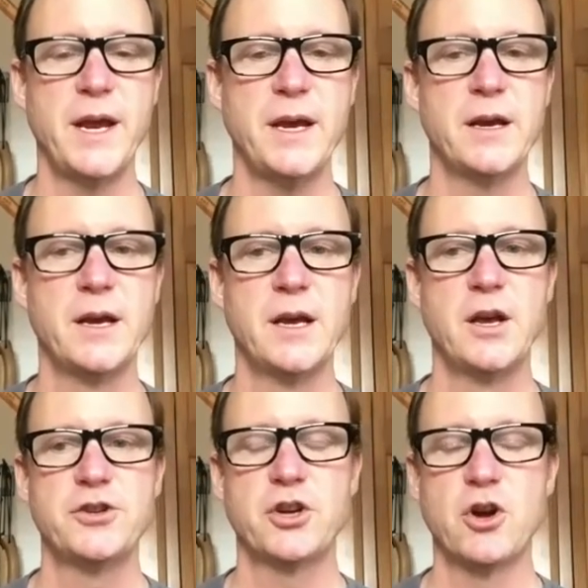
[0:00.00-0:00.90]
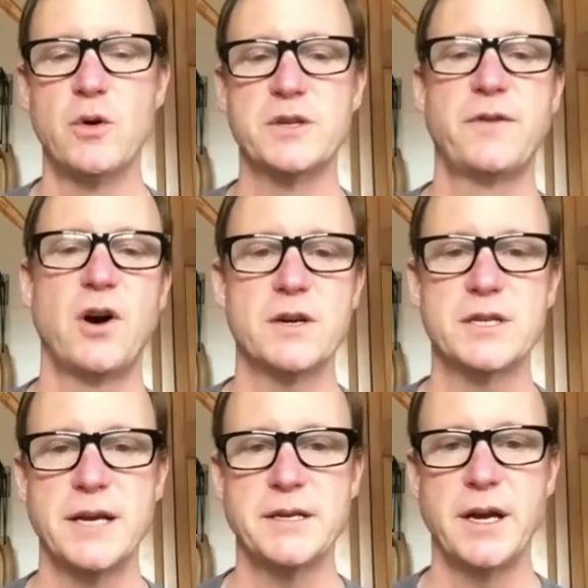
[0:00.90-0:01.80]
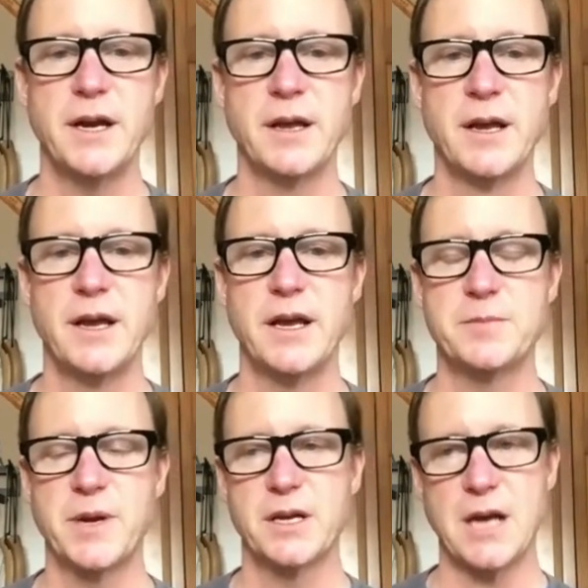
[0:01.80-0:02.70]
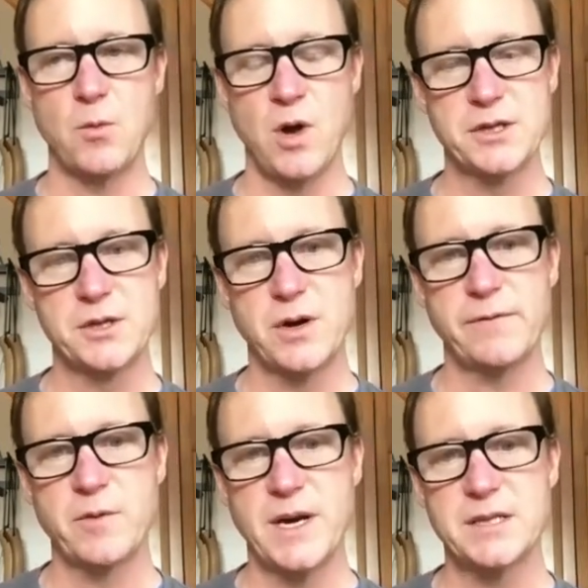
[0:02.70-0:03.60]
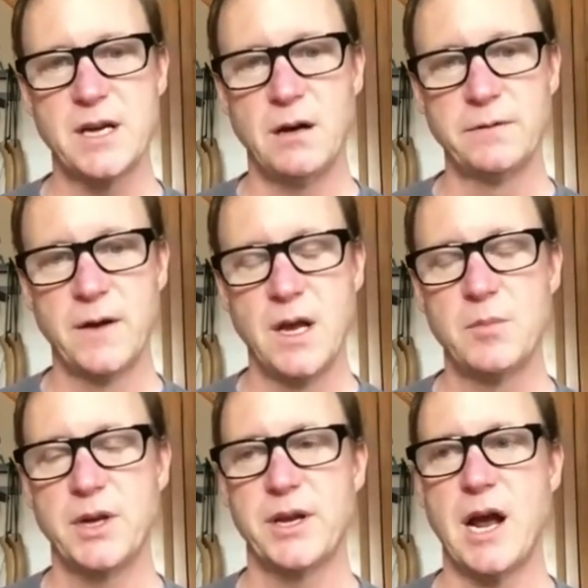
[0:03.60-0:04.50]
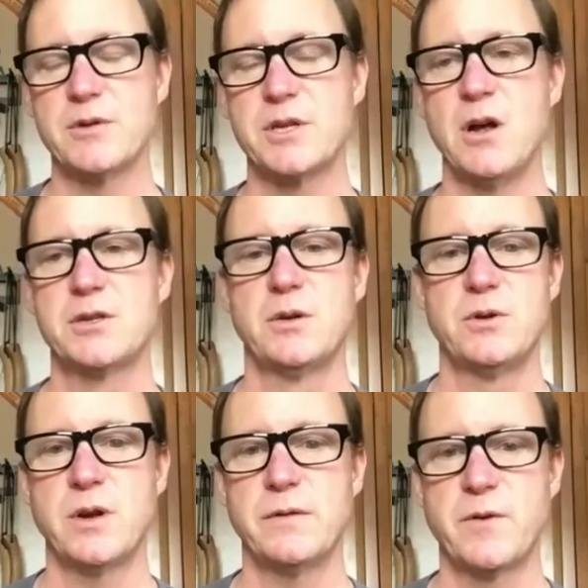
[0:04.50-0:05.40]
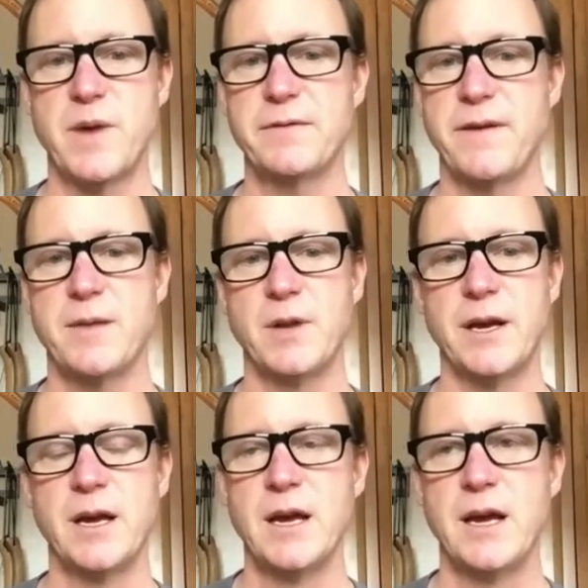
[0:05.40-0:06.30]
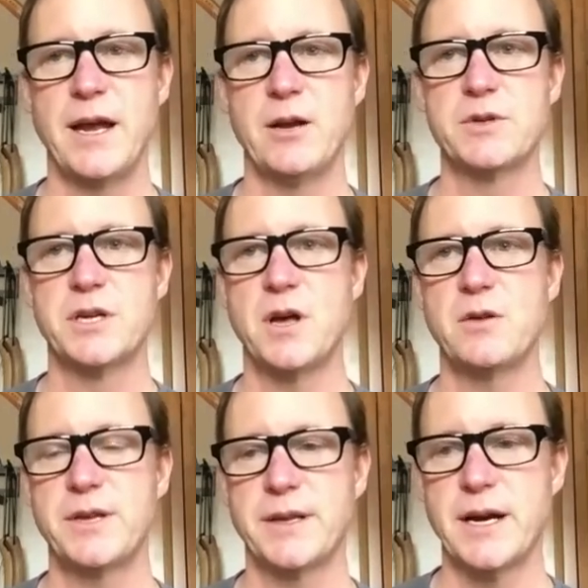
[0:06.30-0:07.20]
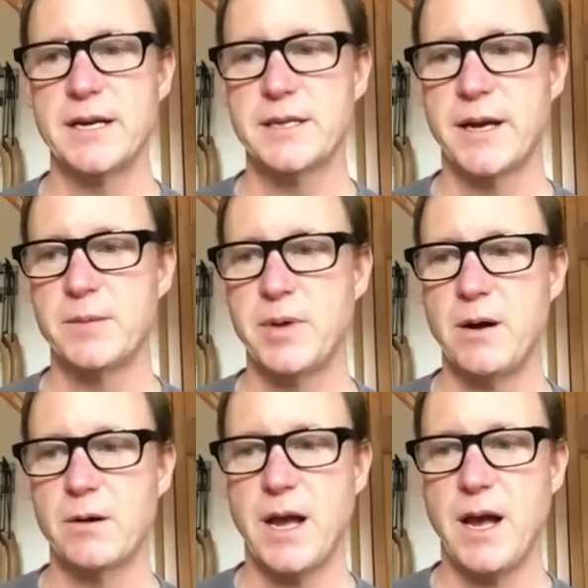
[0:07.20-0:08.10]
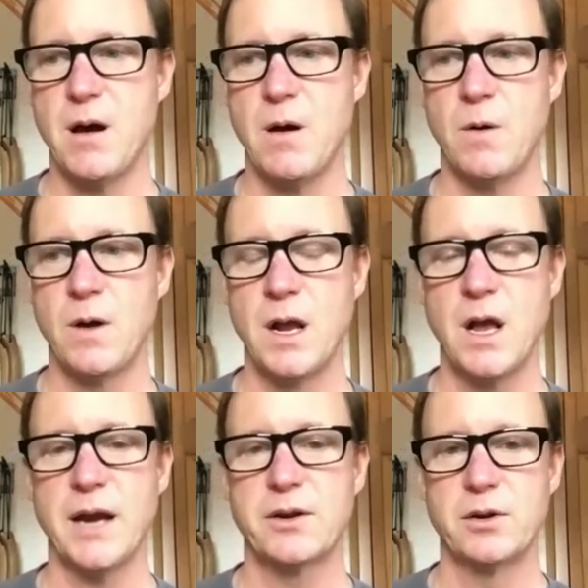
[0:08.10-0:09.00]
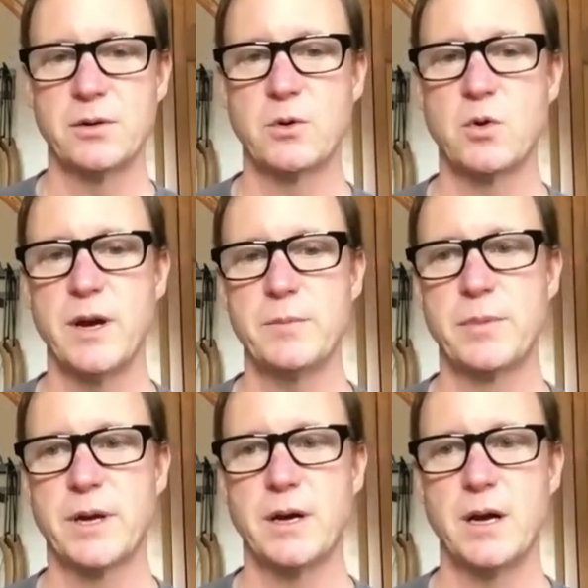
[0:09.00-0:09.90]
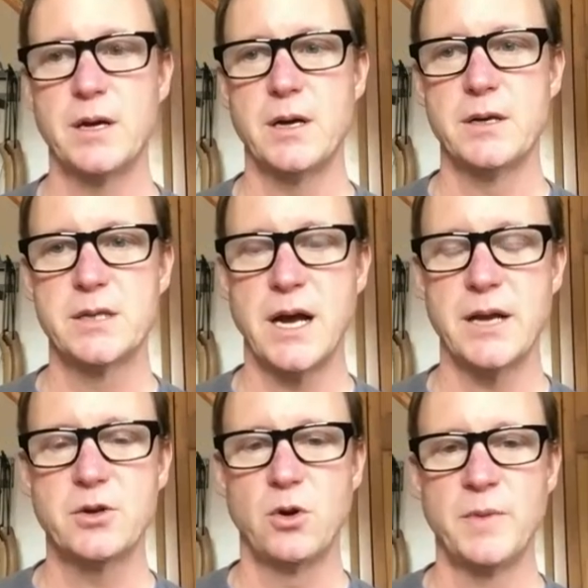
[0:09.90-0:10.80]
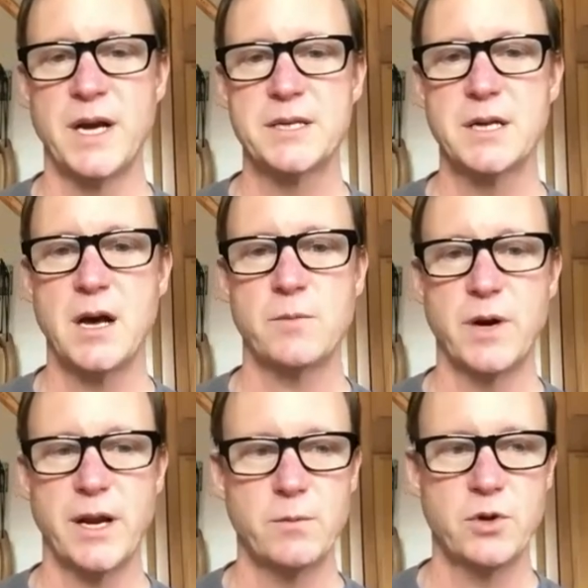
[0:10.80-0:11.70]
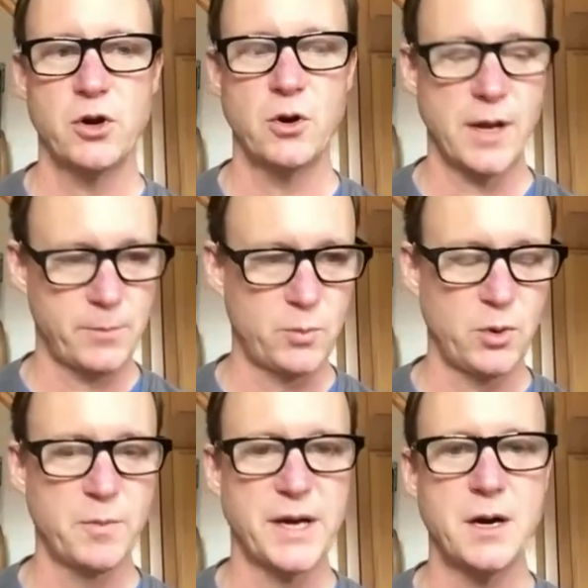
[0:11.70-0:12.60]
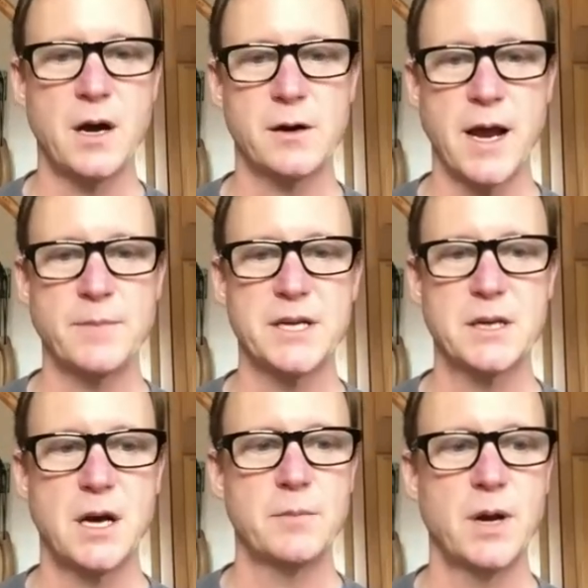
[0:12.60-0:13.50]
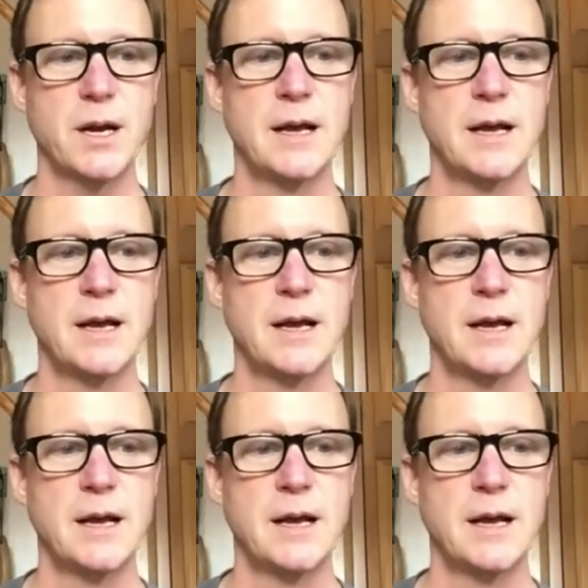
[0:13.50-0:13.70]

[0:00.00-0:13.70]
me to go as far as I did, is because I was doing it for myself, but then I was also doing it for my family. And there was another thing that I said about how I couldn't quit because I had told my son when and both my daughter and my son, but